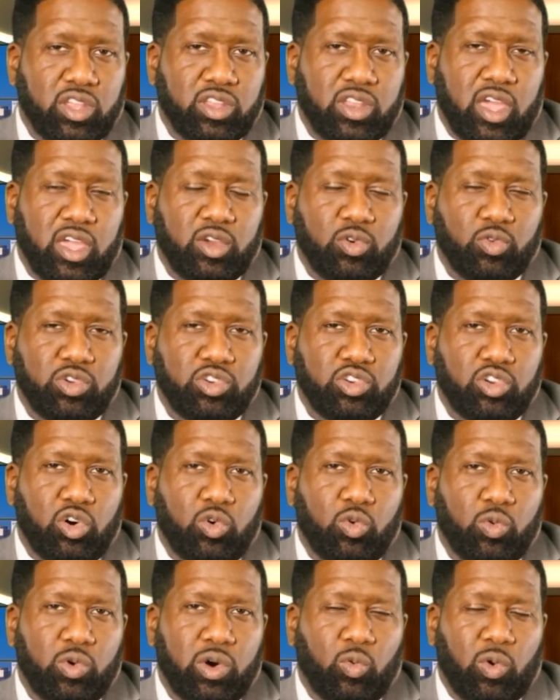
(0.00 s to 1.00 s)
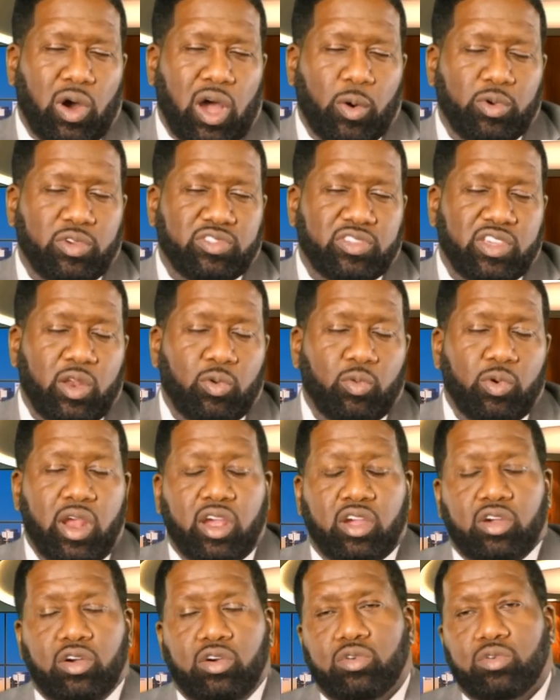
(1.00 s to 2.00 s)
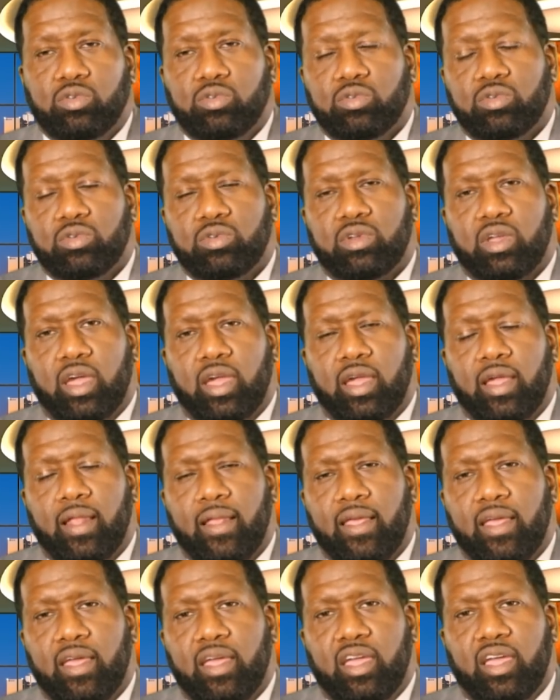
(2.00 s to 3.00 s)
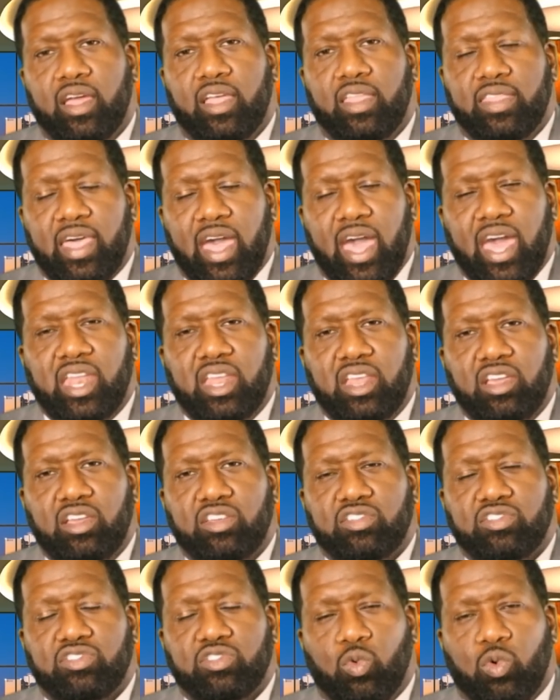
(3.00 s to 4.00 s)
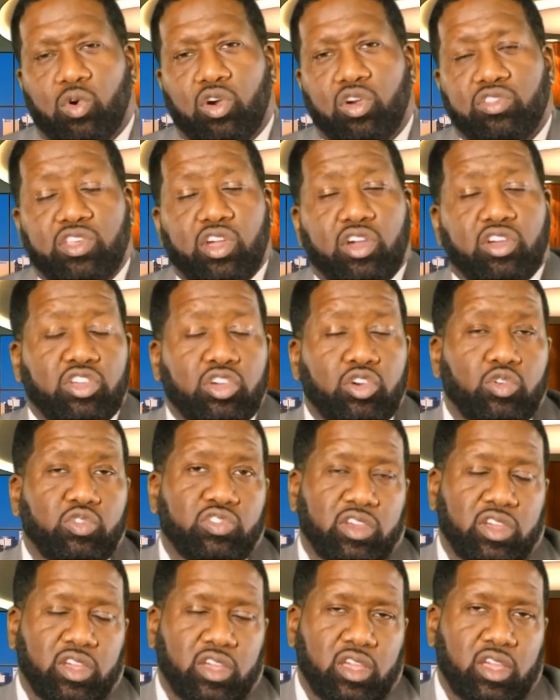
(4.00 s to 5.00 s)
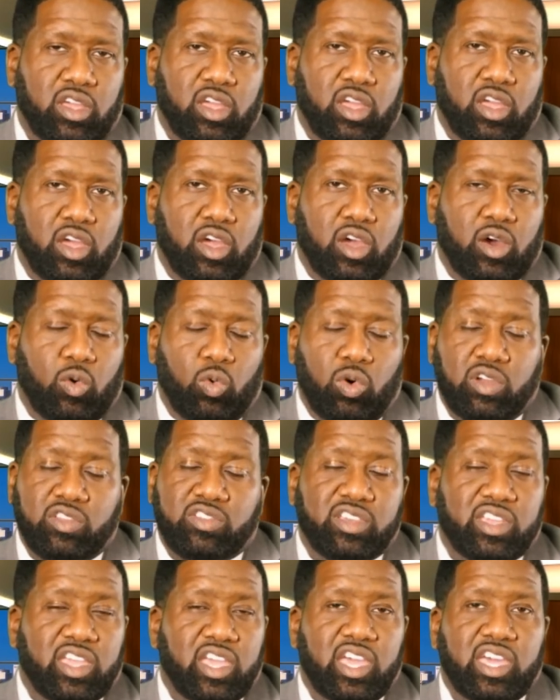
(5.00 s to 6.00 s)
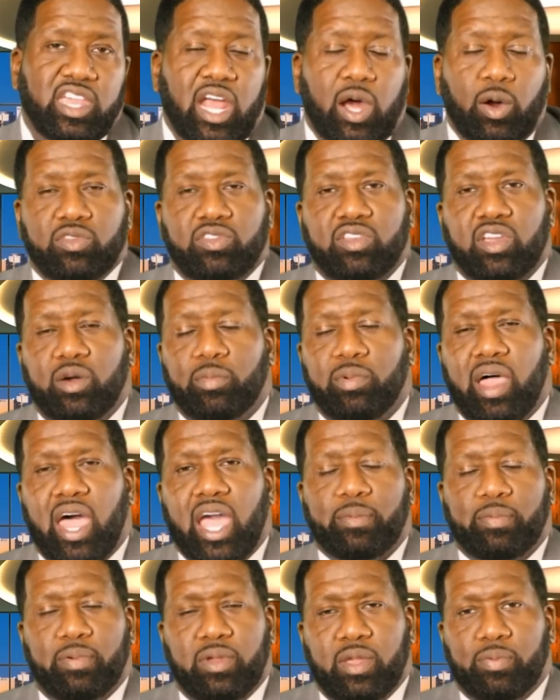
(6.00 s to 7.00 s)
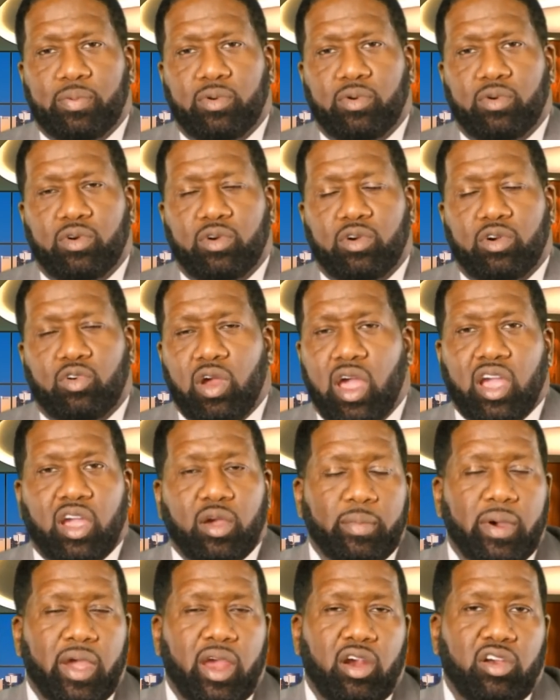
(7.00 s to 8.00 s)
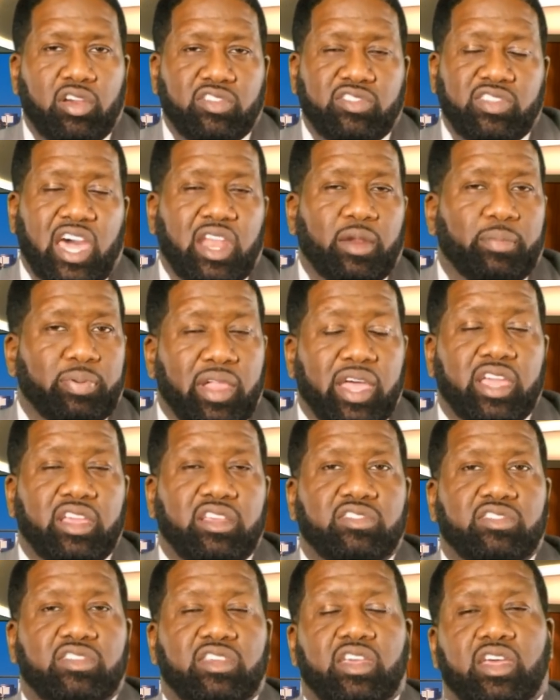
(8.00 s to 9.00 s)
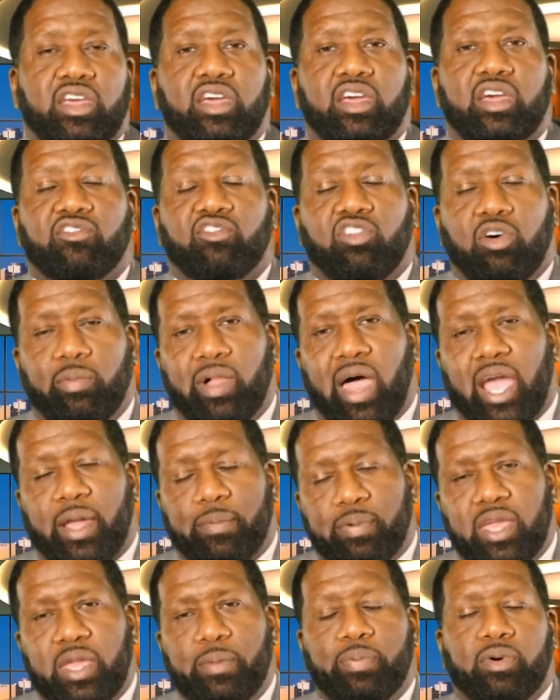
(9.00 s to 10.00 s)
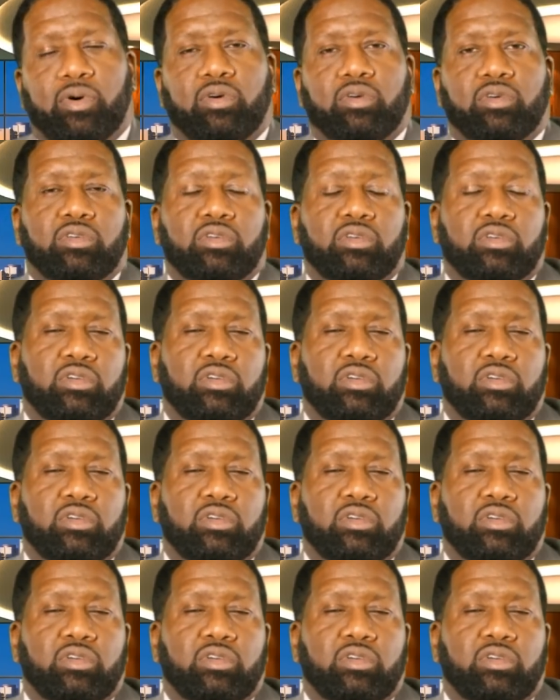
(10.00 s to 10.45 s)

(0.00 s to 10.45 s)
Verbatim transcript: And we know why we're saying raccoon, okay? That is the word they're using. Once again, I would tell black people Cracker Barrel is not a place for black people.